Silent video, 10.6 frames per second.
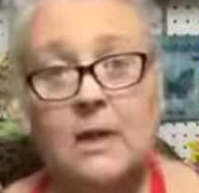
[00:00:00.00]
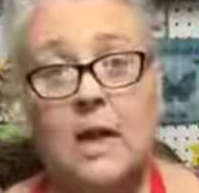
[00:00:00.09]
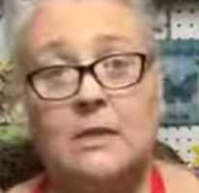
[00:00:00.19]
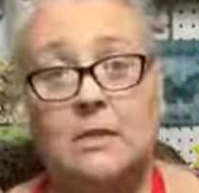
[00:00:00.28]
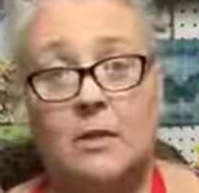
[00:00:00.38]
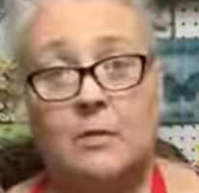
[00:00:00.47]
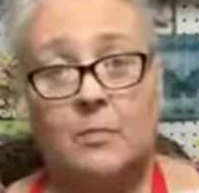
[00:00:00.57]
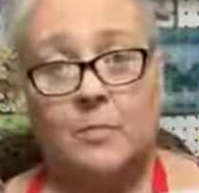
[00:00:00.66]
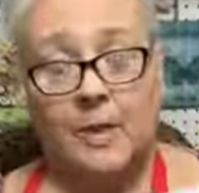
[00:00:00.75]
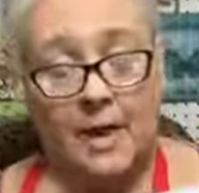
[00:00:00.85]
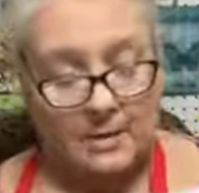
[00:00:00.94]
still has the
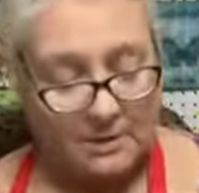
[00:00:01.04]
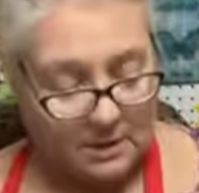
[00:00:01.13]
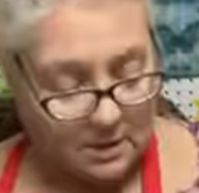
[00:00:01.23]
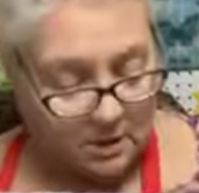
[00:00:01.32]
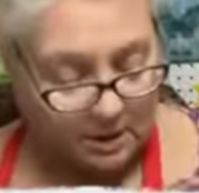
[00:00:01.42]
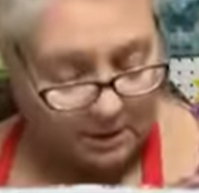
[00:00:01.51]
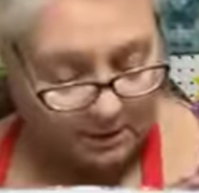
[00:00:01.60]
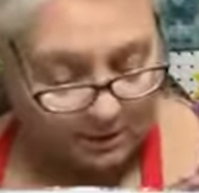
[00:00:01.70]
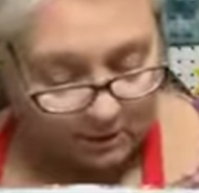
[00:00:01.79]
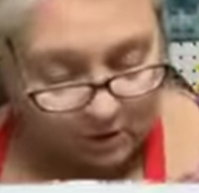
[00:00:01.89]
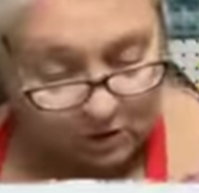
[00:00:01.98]
plastic on it,
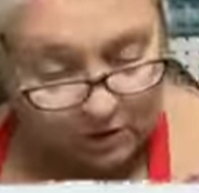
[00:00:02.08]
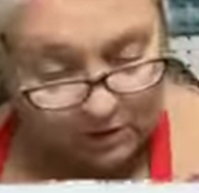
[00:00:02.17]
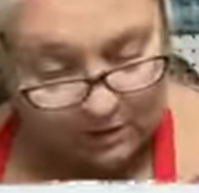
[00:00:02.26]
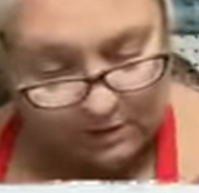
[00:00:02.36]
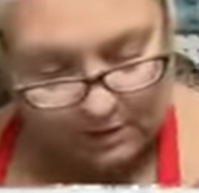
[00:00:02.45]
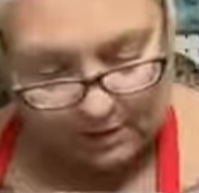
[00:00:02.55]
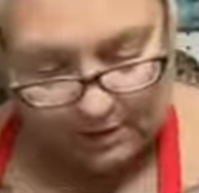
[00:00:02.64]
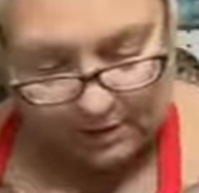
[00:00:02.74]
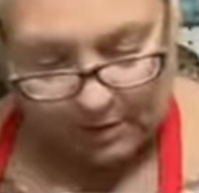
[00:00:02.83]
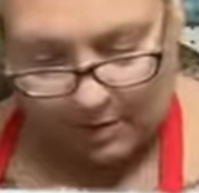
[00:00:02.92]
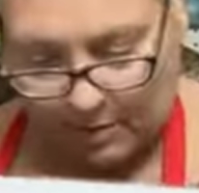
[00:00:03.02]
so it shouldn't stick to
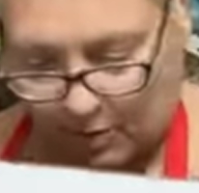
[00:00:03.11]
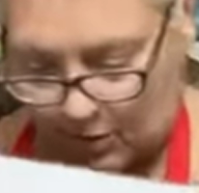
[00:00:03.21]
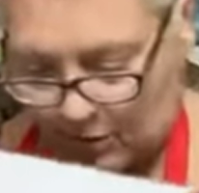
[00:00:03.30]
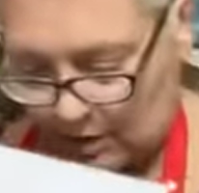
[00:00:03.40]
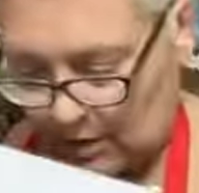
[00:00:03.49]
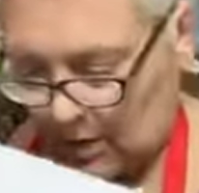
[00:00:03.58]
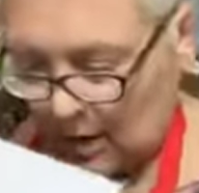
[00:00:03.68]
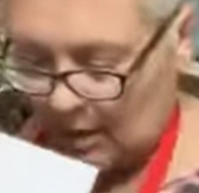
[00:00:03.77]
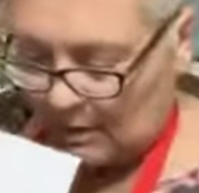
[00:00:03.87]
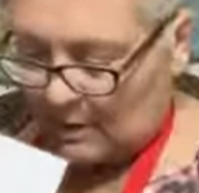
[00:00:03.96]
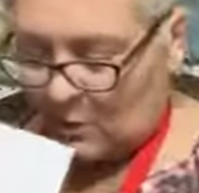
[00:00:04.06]
the Mod Podge yet.
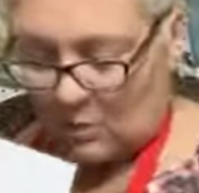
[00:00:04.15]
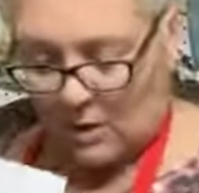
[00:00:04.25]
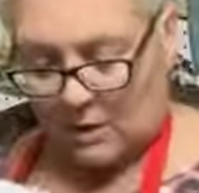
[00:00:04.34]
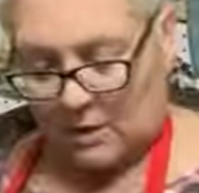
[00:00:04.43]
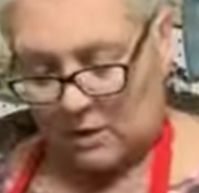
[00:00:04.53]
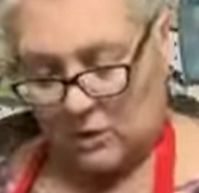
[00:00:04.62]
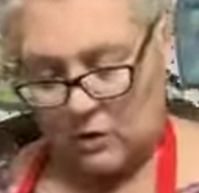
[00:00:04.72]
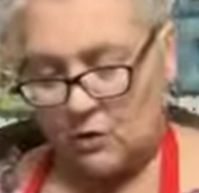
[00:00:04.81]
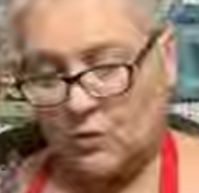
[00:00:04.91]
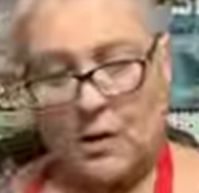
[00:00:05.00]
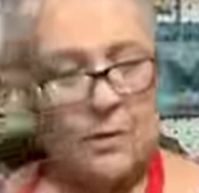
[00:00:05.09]
I'll tell you what, let's
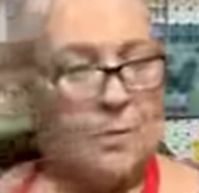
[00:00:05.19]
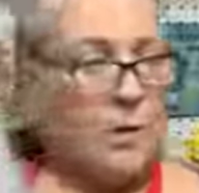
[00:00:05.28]
just dry